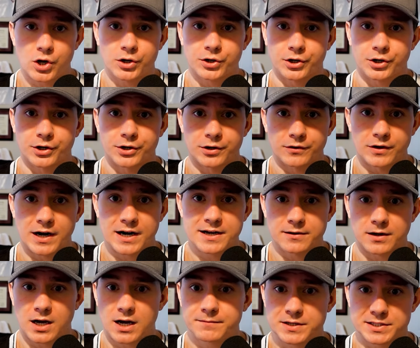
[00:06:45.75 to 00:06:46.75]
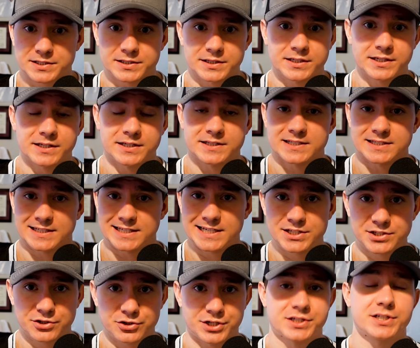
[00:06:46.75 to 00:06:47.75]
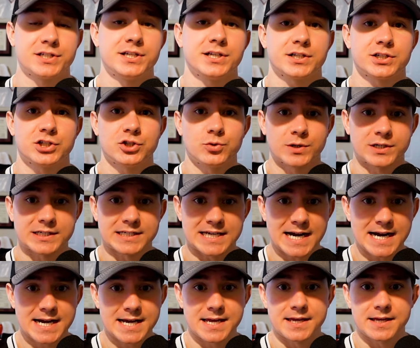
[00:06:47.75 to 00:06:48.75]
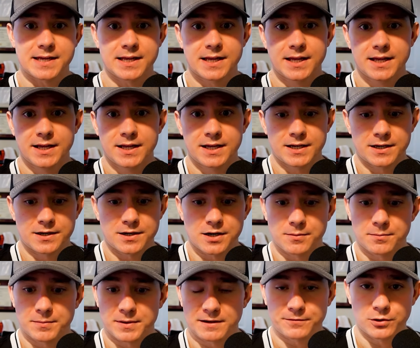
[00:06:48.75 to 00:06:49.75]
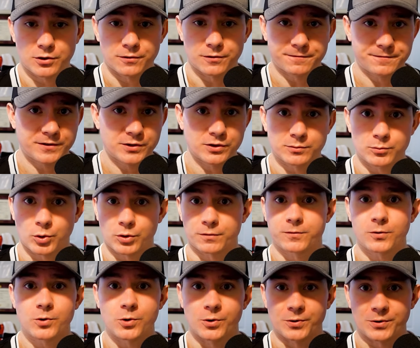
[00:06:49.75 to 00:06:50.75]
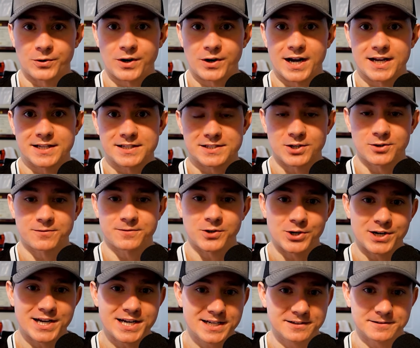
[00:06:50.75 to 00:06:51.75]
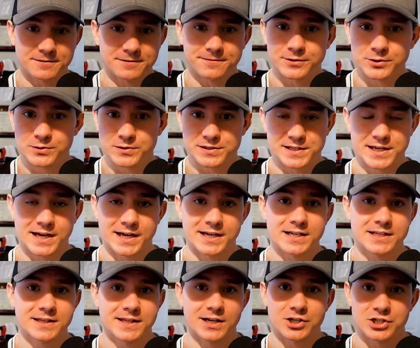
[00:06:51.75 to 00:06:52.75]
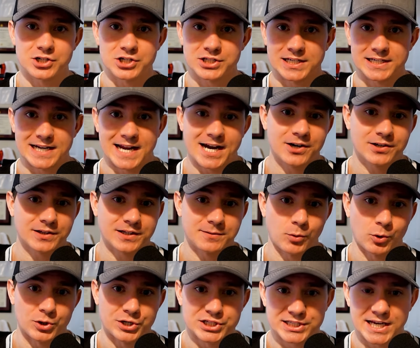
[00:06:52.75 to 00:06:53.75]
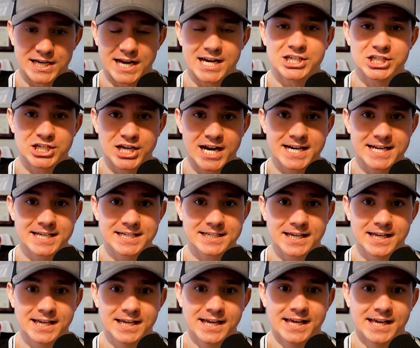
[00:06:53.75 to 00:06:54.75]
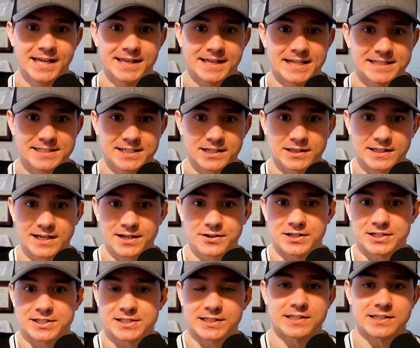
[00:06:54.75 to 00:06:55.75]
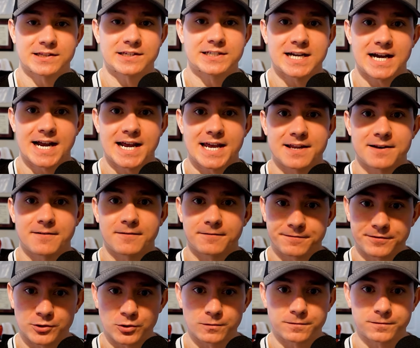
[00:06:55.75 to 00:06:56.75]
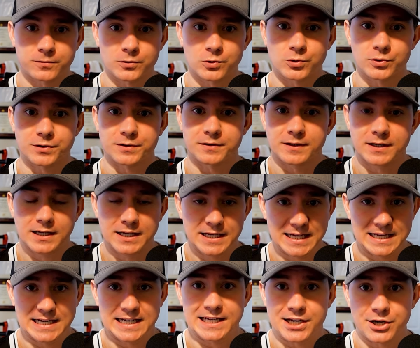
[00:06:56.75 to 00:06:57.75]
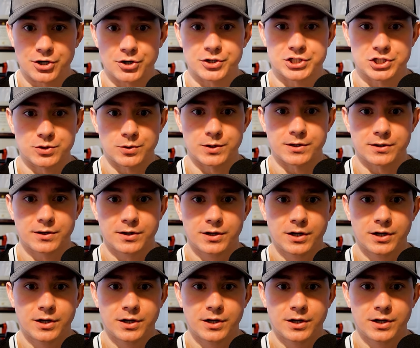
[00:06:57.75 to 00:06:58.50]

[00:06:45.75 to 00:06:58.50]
longer, right? Obviously, it's easier to stick to a diet um, if you're feeling more full, right? So if you're eating foods that that are just inherently more satiating, that's going to allow you to stick to the diet and feel full and, and adhere to it.